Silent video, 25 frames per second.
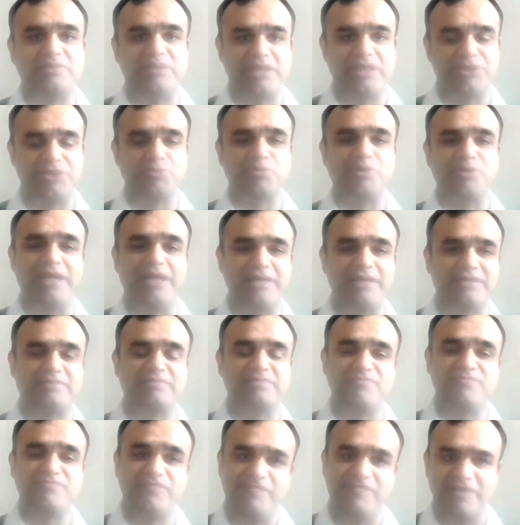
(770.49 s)
and you can't
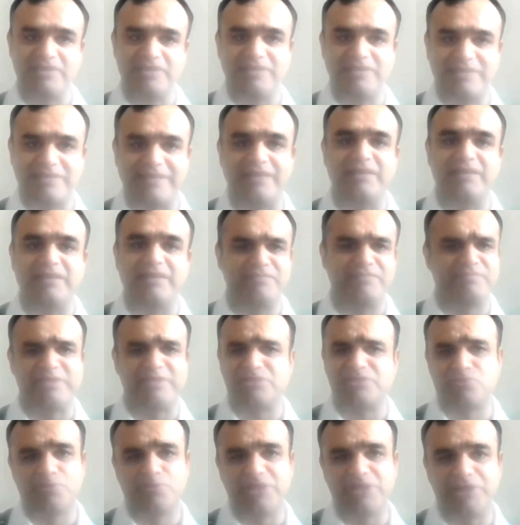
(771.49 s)
further, and
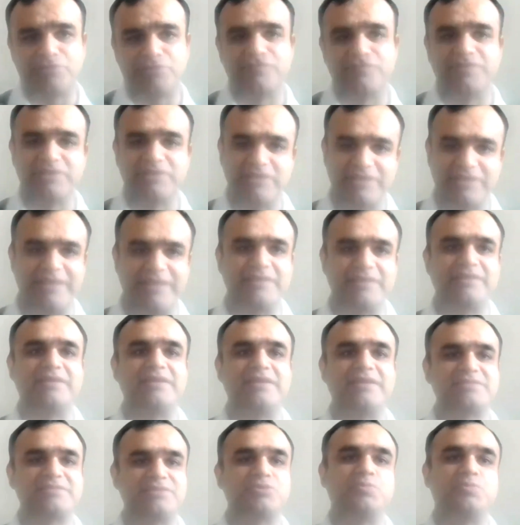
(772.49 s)
there's no need to further
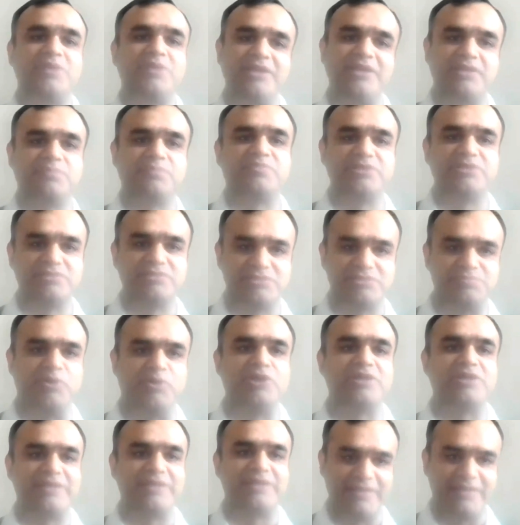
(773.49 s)
categorize into multiple
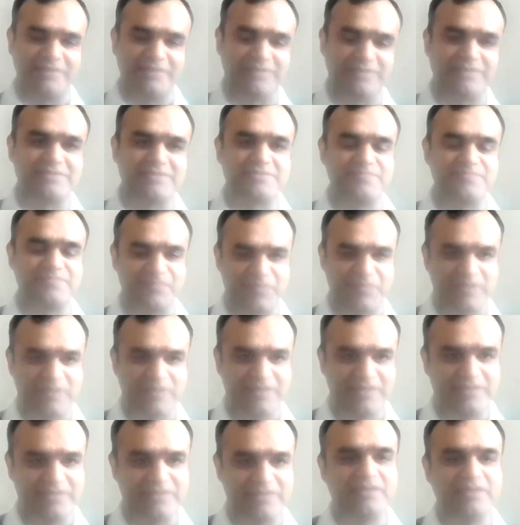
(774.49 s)
smaller categories.
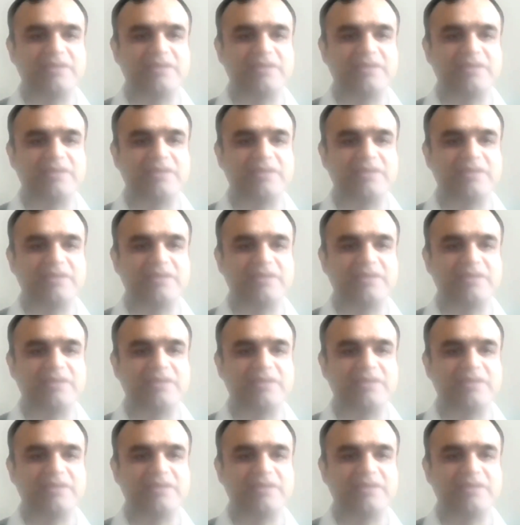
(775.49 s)
Right?